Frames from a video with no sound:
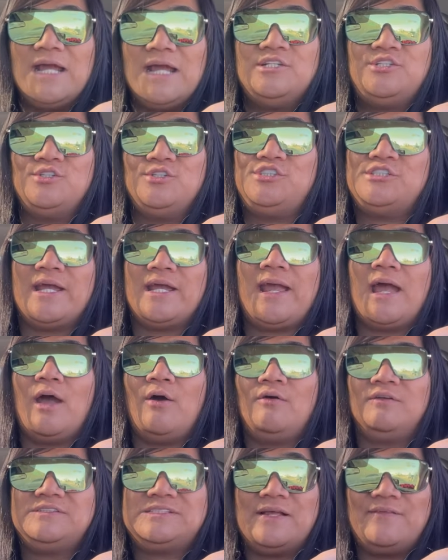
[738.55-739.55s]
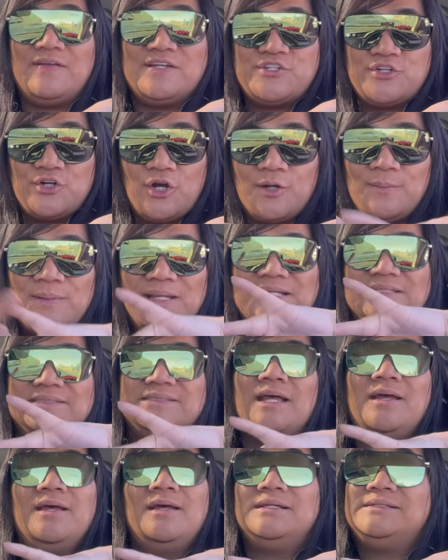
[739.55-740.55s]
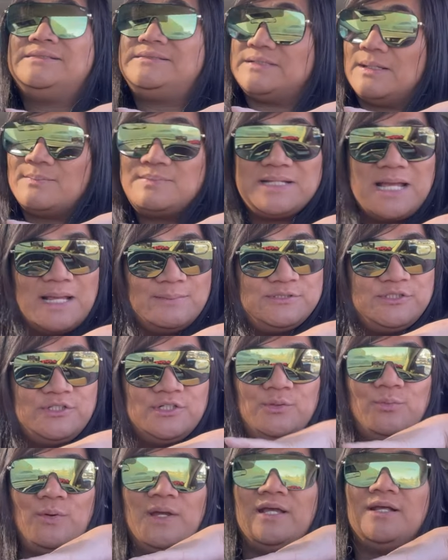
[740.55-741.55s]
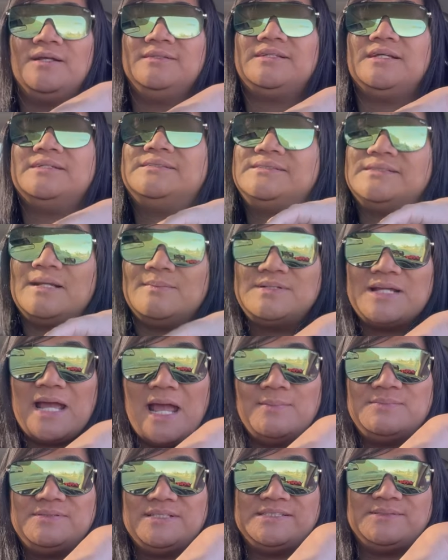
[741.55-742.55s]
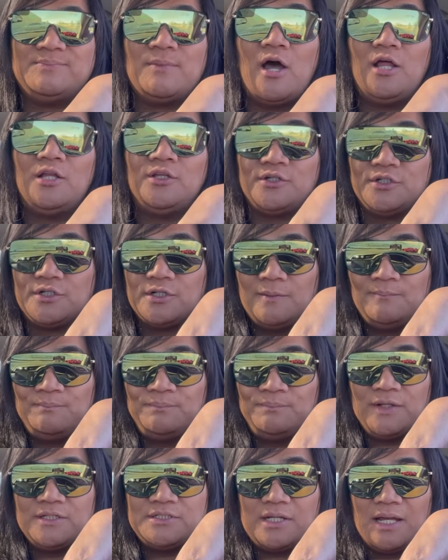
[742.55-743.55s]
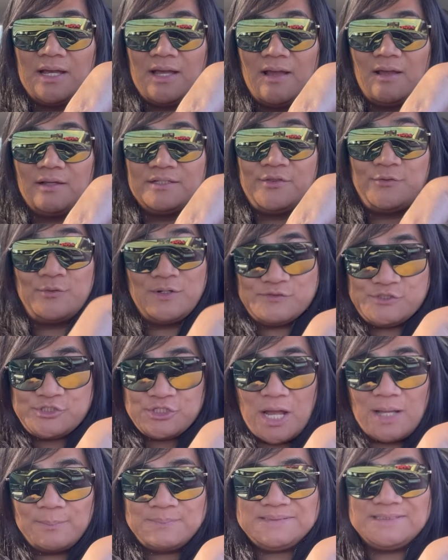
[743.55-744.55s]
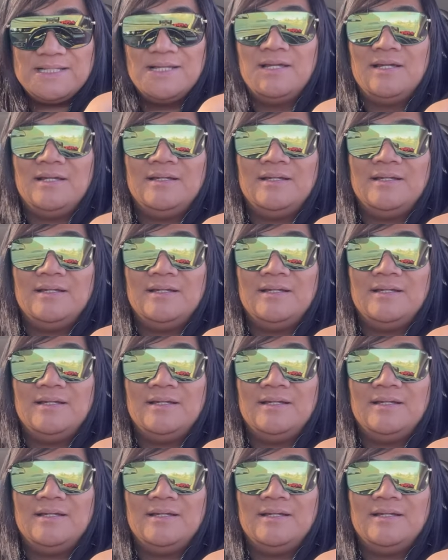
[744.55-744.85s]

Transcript: I do check out Salvation Armies, sometimes Goodwills, sometimes the smaller uh, thrift shops.